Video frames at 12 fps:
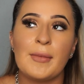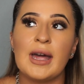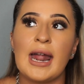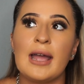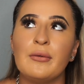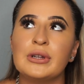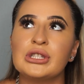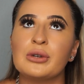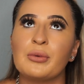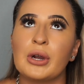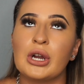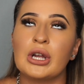But I went
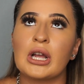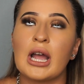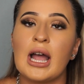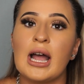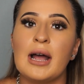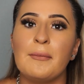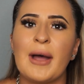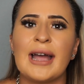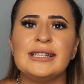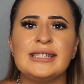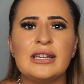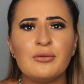to work.
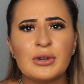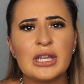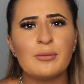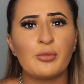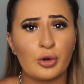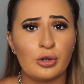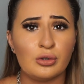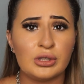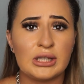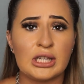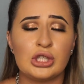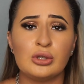I didn't really
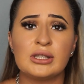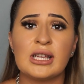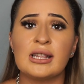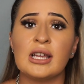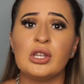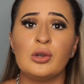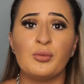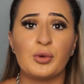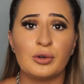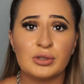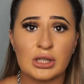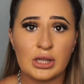bruise. They do say that you
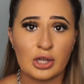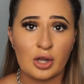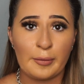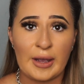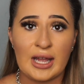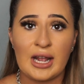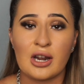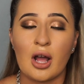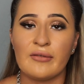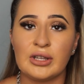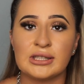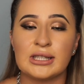bruise a little bit, and
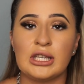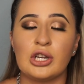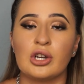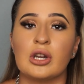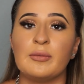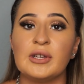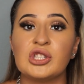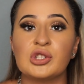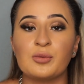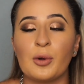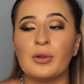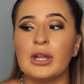obviously you're going to be
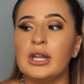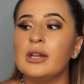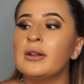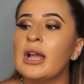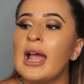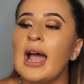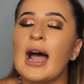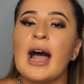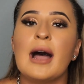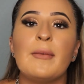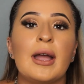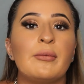swollen.
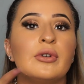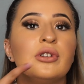I